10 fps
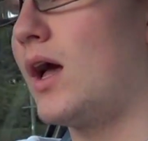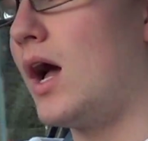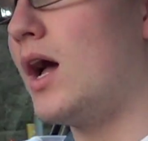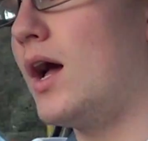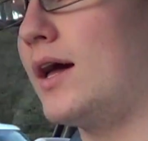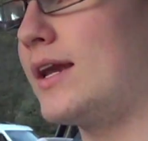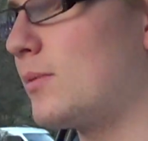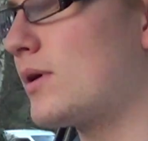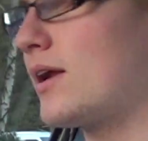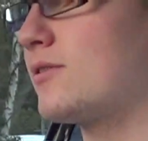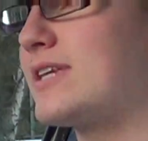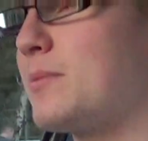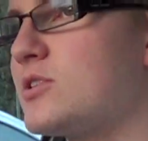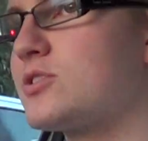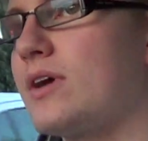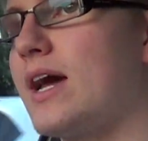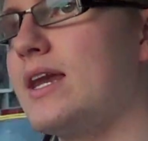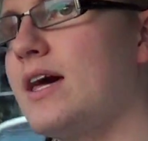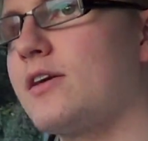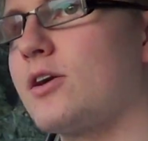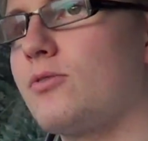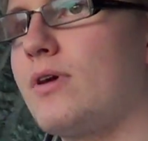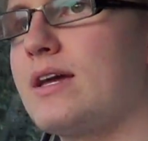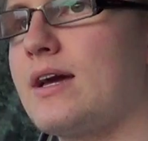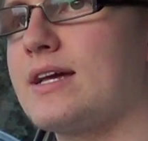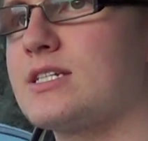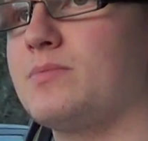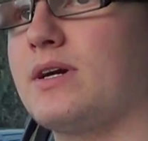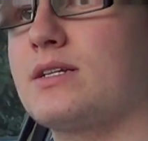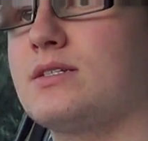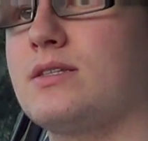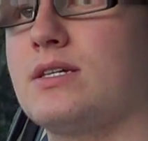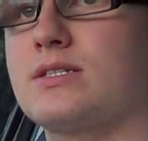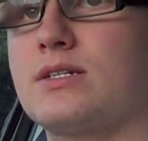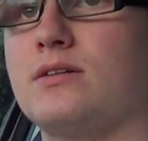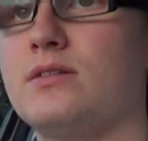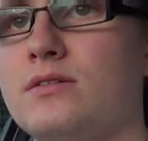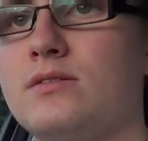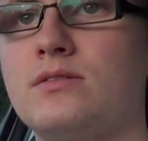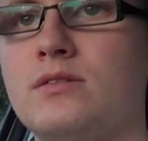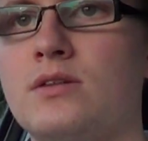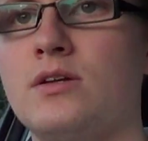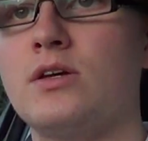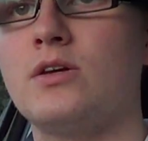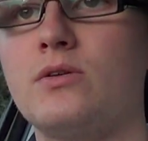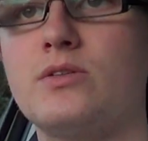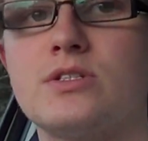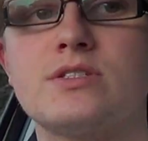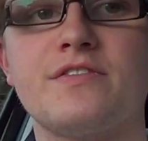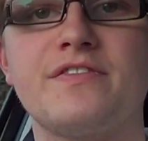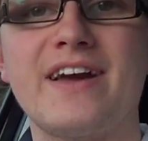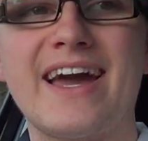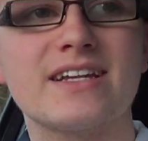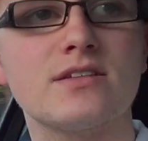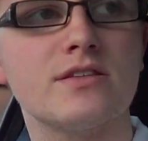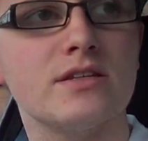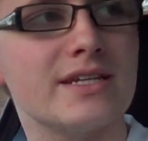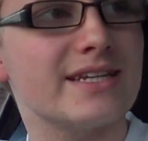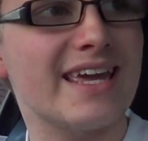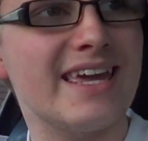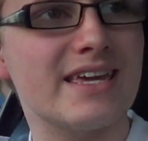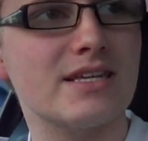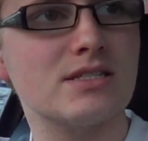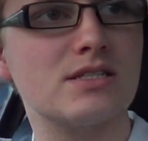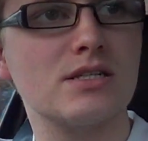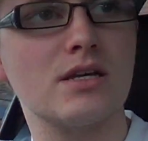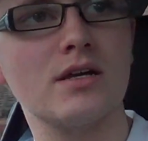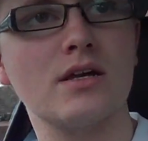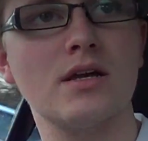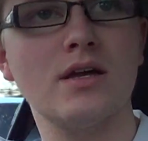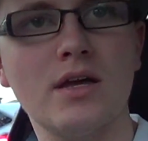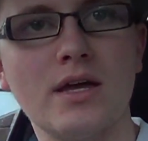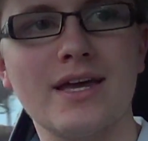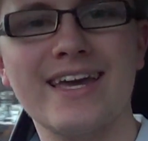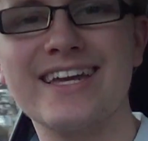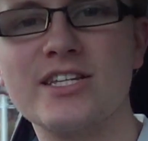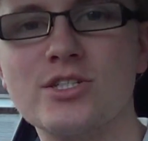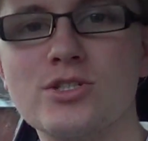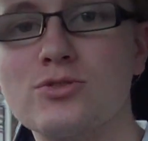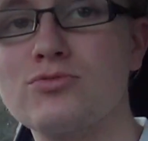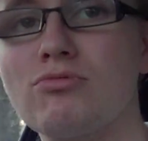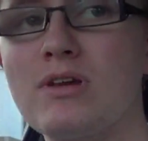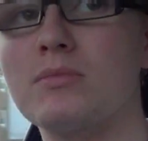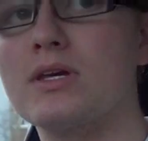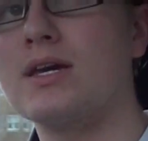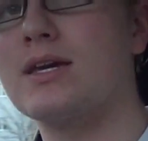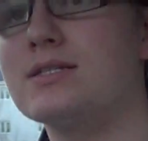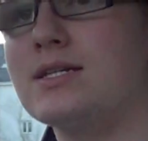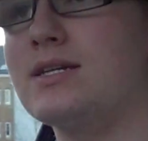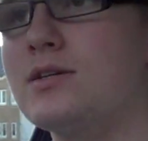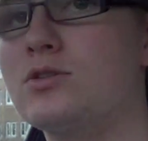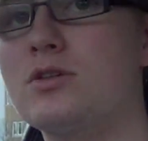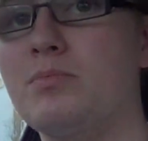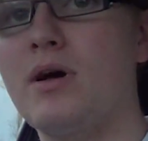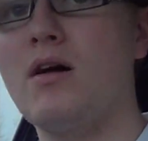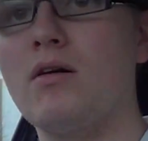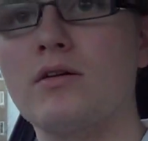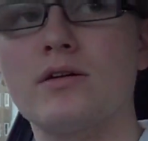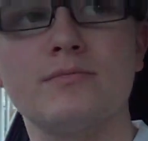Now I'm going to demonstrate another great aspect to this car, which is the fact that it is extremely easy to park.